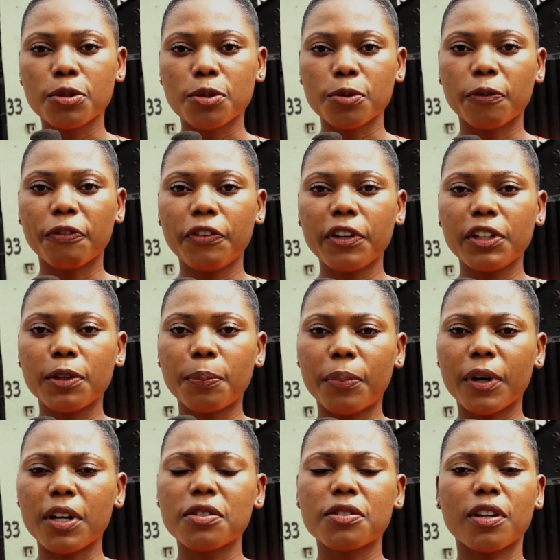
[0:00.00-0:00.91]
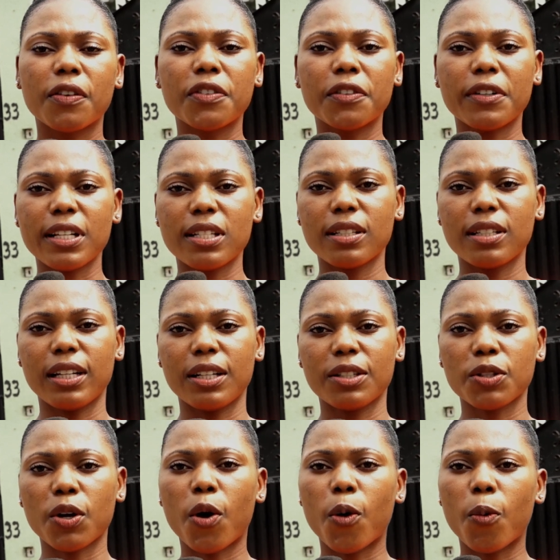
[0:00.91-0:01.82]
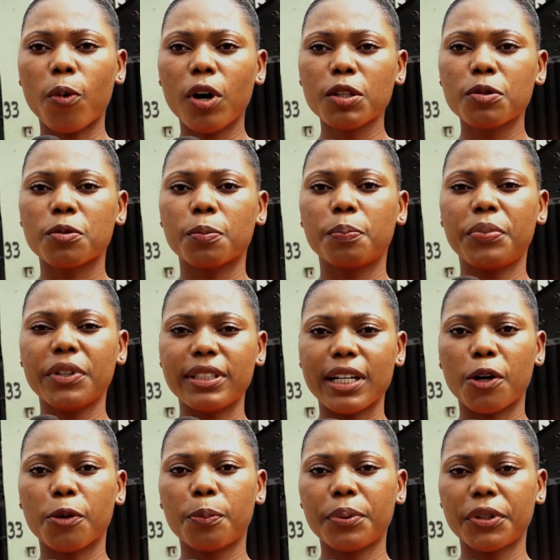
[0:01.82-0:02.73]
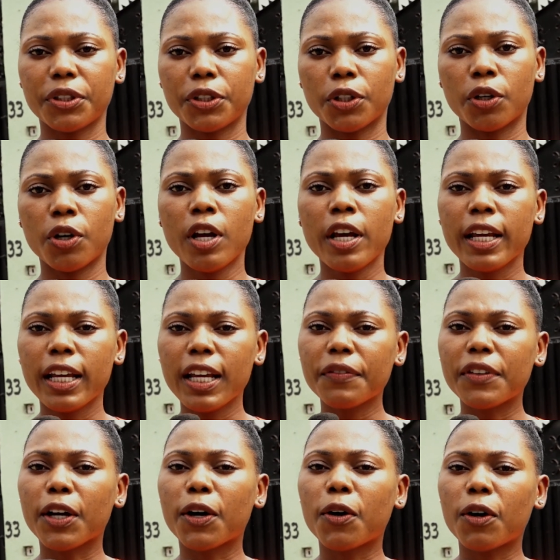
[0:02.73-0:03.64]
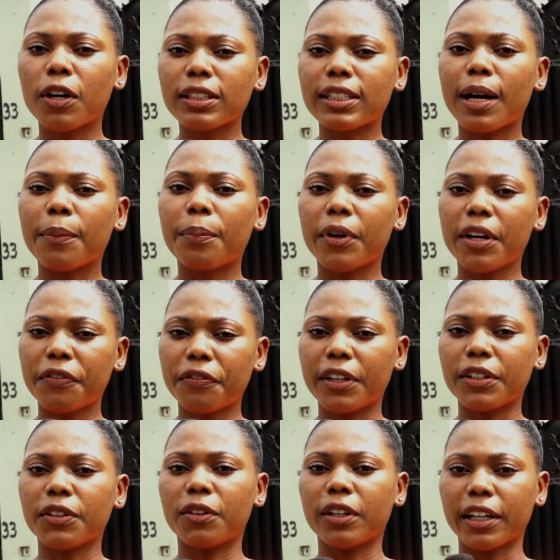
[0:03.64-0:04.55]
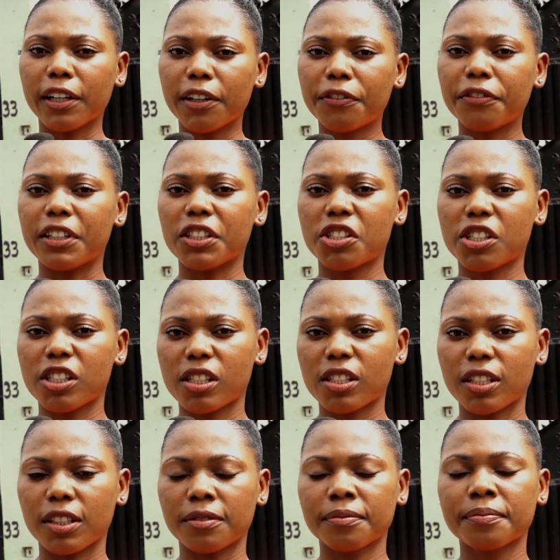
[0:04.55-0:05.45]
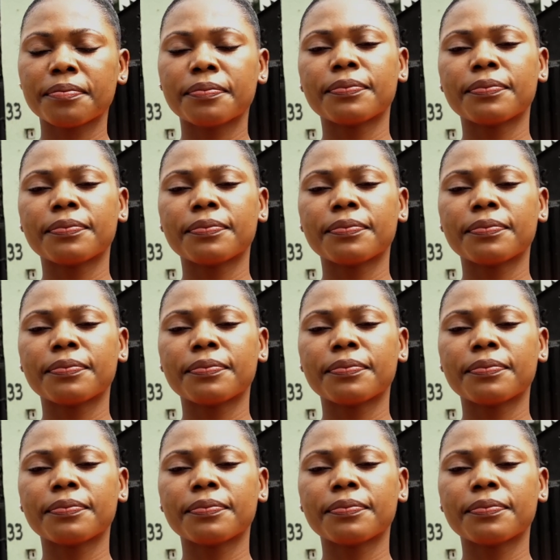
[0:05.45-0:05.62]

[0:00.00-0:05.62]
to feel the pulse of the residents on what would be their opinion if they caught their boyfriend or girlfriend cheating.